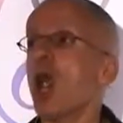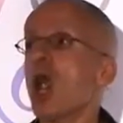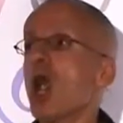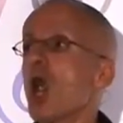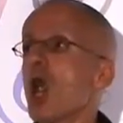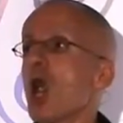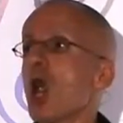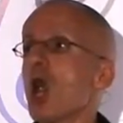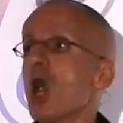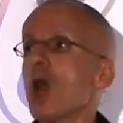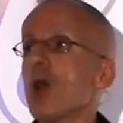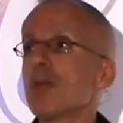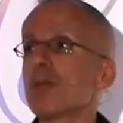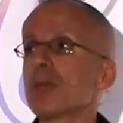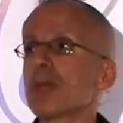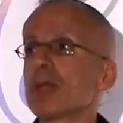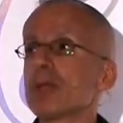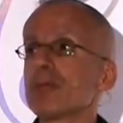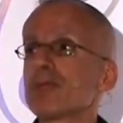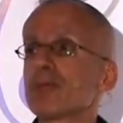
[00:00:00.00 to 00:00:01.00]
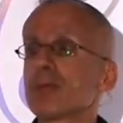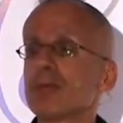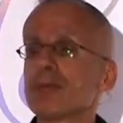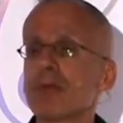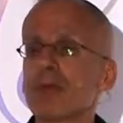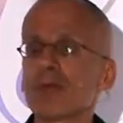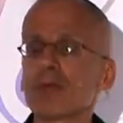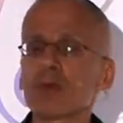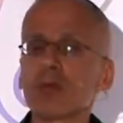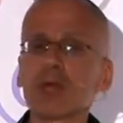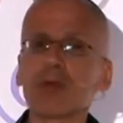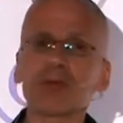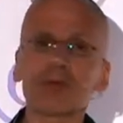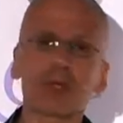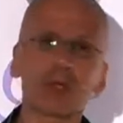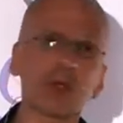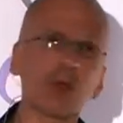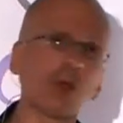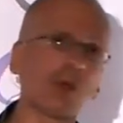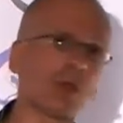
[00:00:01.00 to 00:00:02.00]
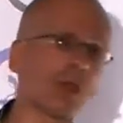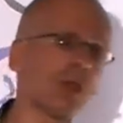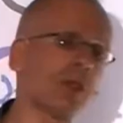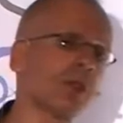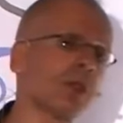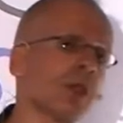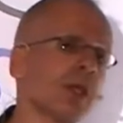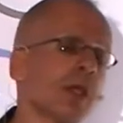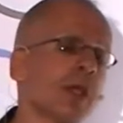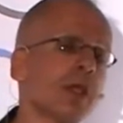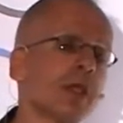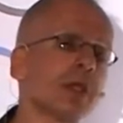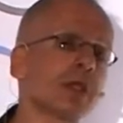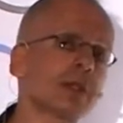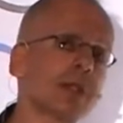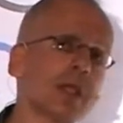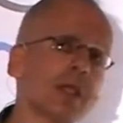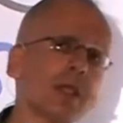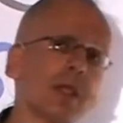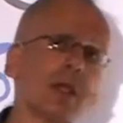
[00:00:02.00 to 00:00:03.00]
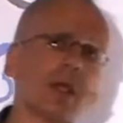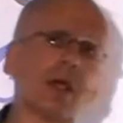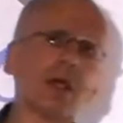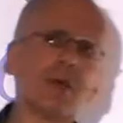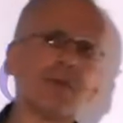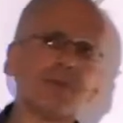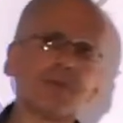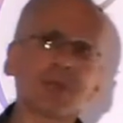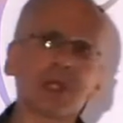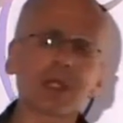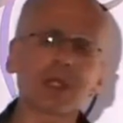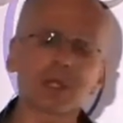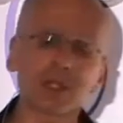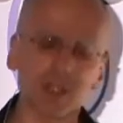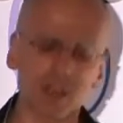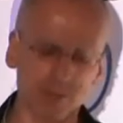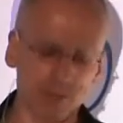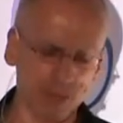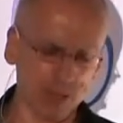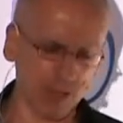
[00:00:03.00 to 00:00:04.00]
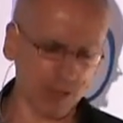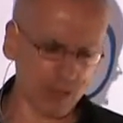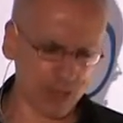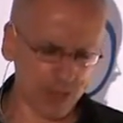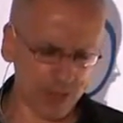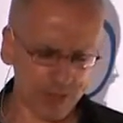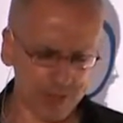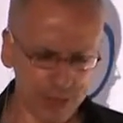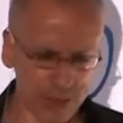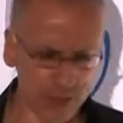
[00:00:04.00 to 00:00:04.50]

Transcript: Um, a few years ago in, in, the, um, in, in, San